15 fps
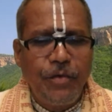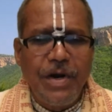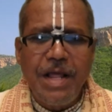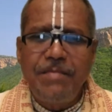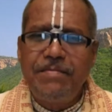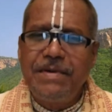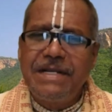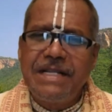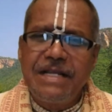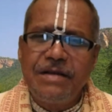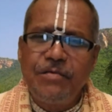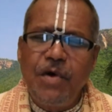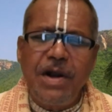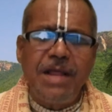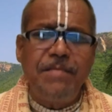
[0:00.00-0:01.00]
What a
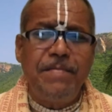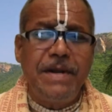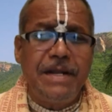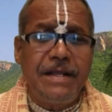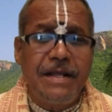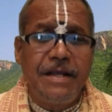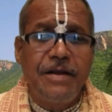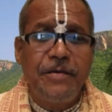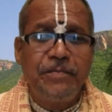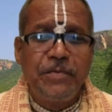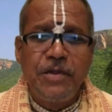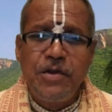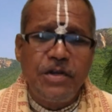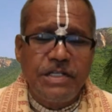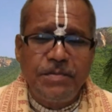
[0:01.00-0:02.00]
pity. What a pity.
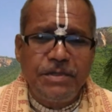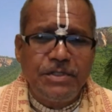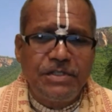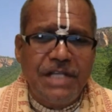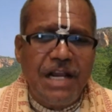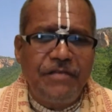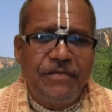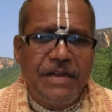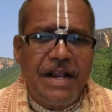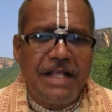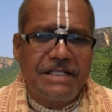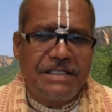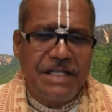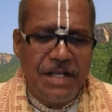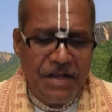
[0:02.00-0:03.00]
You are supposed to
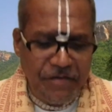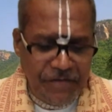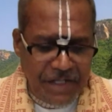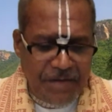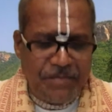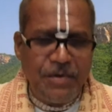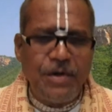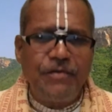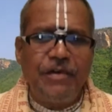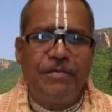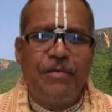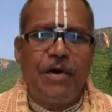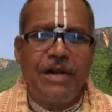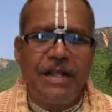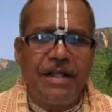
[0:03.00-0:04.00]
self-realize with that
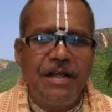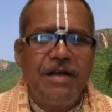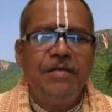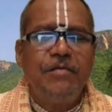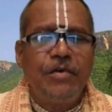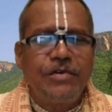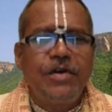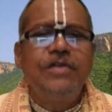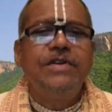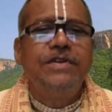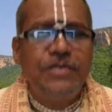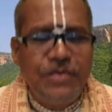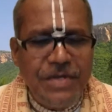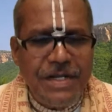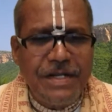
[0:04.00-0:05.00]
beautiful body. What are
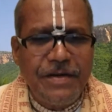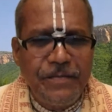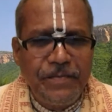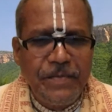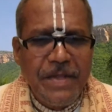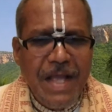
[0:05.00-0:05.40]
you doing?